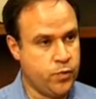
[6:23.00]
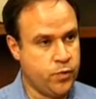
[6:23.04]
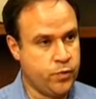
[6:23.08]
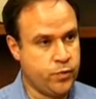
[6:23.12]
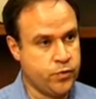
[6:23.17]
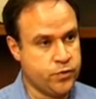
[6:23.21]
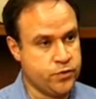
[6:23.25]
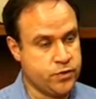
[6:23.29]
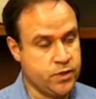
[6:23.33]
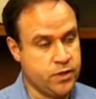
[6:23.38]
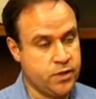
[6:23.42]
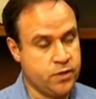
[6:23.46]

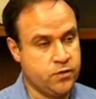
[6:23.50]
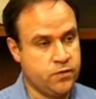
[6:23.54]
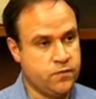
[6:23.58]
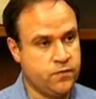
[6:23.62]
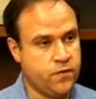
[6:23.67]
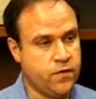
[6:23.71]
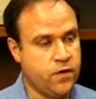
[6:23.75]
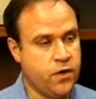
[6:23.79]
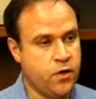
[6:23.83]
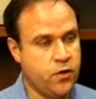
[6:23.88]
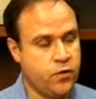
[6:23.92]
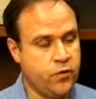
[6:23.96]
proceed at a
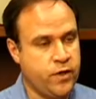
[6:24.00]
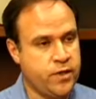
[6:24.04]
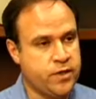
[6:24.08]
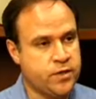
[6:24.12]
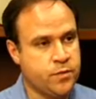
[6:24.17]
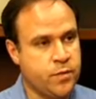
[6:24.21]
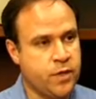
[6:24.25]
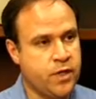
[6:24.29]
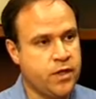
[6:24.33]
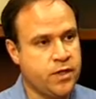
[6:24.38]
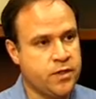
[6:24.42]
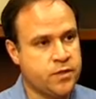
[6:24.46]
far greater
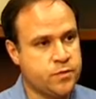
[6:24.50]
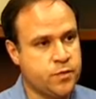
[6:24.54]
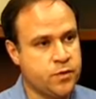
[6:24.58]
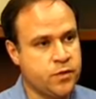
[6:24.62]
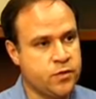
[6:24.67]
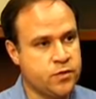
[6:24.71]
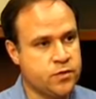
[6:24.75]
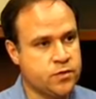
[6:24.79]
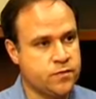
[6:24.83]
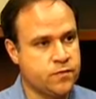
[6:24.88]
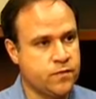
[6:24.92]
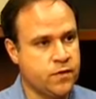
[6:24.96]
pace
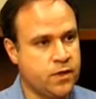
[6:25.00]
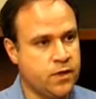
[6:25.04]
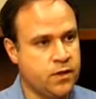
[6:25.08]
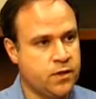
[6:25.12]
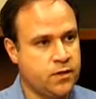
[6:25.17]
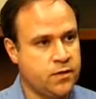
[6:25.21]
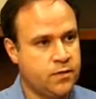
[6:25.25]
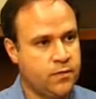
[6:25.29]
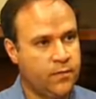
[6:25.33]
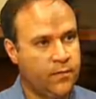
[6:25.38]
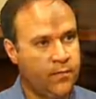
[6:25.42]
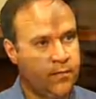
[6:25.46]
because of that.
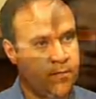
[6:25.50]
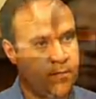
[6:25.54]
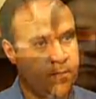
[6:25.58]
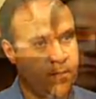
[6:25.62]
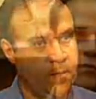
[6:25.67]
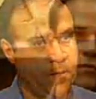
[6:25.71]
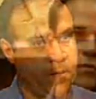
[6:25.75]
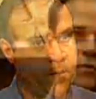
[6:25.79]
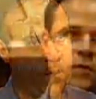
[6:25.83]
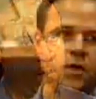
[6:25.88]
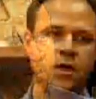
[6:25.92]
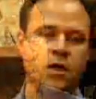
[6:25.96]

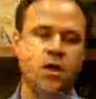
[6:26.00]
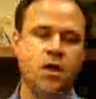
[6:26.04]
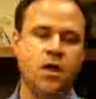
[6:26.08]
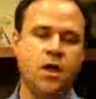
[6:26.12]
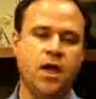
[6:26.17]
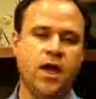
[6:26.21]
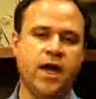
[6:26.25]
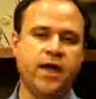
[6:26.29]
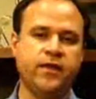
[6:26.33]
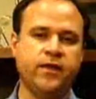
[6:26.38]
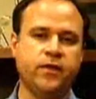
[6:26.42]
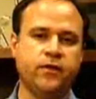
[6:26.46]

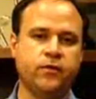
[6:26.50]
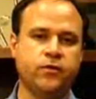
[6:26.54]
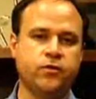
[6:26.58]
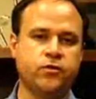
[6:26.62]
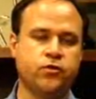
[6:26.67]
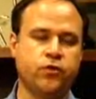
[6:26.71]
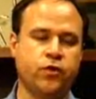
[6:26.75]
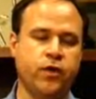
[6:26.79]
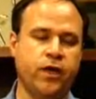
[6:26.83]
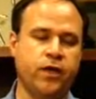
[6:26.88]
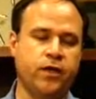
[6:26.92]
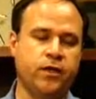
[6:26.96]
I think the
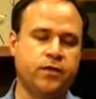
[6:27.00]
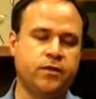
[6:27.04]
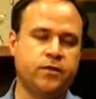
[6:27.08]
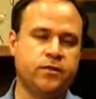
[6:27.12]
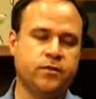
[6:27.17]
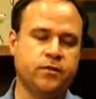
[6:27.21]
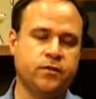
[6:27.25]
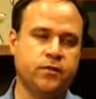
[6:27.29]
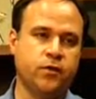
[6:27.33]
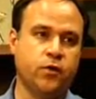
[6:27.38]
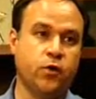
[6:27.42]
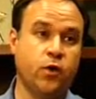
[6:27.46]

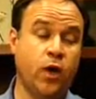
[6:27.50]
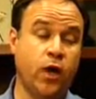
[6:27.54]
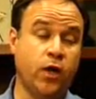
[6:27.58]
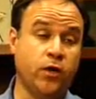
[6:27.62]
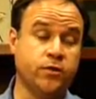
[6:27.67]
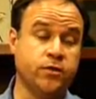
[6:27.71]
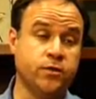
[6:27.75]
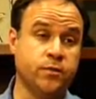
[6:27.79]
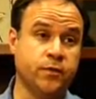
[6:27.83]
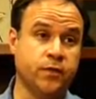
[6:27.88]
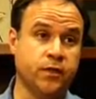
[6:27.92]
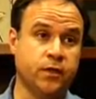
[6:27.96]
trend
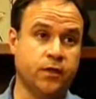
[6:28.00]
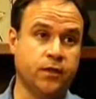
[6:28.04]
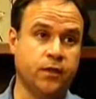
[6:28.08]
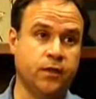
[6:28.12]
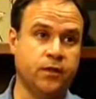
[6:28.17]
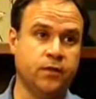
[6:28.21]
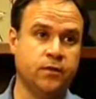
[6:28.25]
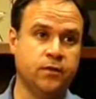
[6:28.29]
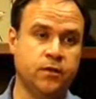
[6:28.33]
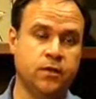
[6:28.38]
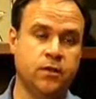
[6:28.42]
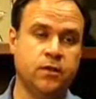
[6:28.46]

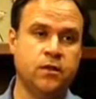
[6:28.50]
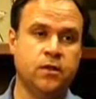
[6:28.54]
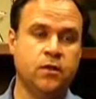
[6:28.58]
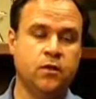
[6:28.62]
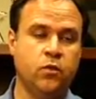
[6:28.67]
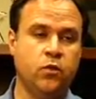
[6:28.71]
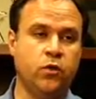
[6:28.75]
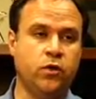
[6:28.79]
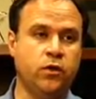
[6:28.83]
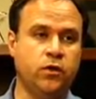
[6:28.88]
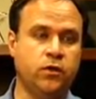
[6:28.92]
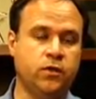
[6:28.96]
ultimately
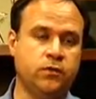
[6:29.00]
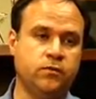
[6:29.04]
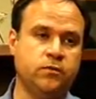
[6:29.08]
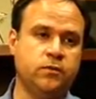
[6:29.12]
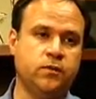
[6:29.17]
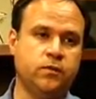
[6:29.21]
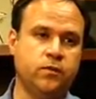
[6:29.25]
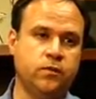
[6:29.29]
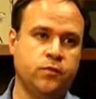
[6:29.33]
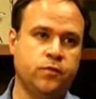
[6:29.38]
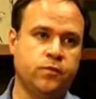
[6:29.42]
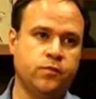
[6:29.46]
will
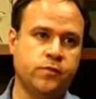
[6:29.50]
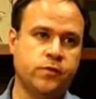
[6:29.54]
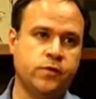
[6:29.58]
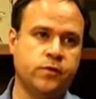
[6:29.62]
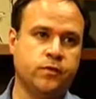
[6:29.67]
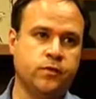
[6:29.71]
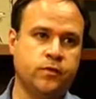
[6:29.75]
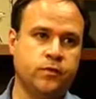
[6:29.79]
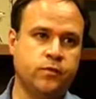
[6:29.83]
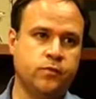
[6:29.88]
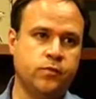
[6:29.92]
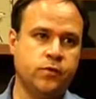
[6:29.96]

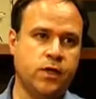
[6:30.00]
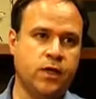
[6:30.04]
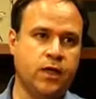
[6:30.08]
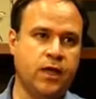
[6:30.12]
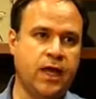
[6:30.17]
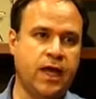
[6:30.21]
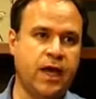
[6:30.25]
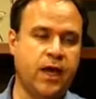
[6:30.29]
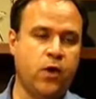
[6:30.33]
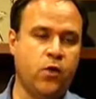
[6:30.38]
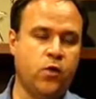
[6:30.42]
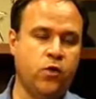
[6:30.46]

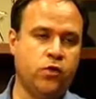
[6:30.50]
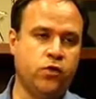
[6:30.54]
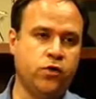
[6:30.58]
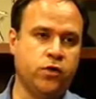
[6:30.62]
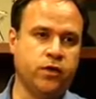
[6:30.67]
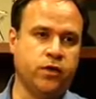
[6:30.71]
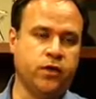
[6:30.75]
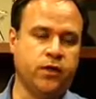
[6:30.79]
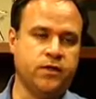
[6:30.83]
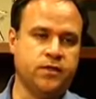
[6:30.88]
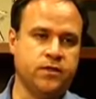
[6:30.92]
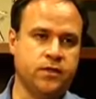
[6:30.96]
allow
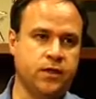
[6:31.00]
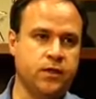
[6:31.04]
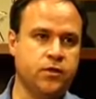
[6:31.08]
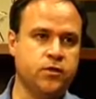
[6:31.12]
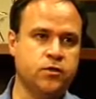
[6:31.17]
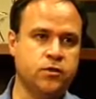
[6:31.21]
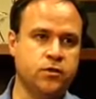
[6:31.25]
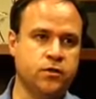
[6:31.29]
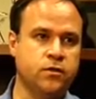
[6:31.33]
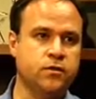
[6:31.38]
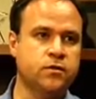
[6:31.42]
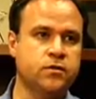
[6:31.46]

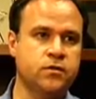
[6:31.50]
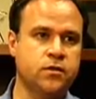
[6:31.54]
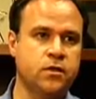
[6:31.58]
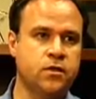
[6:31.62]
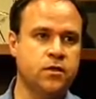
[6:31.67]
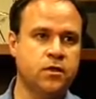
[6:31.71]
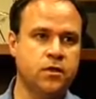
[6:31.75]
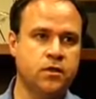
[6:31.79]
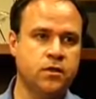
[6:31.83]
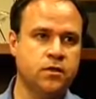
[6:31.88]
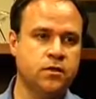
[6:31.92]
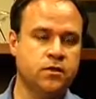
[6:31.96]
organizations
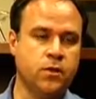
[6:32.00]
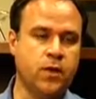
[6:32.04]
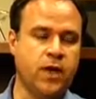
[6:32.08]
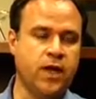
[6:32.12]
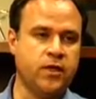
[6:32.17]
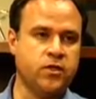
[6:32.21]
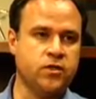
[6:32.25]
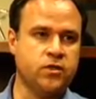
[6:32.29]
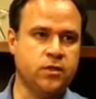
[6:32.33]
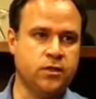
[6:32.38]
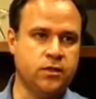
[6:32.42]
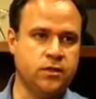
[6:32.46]
to
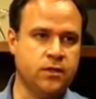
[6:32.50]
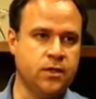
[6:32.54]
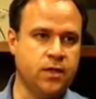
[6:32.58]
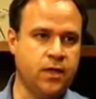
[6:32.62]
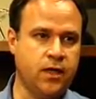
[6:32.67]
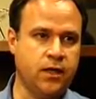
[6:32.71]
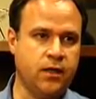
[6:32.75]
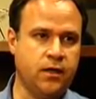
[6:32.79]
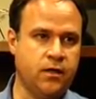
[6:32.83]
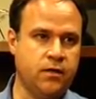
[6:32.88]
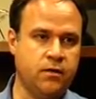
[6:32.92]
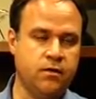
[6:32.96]
actually
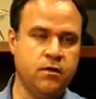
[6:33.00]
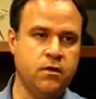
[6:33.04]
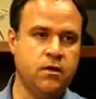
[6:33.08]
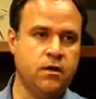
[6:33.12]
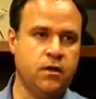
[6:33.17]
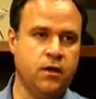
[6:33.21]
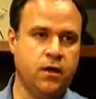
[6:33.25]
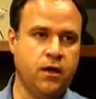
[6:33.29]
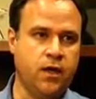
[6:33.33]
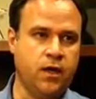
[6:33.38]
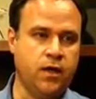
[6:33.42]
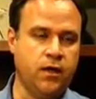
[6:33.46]
take
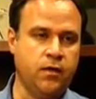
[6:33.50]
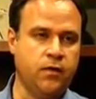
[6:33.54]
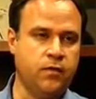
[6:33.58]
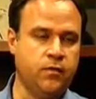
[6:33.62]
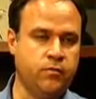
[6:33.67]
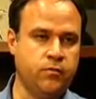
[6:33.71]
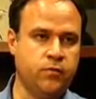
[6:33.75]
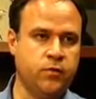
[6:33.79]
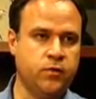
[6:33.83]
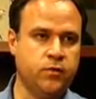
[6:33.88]
a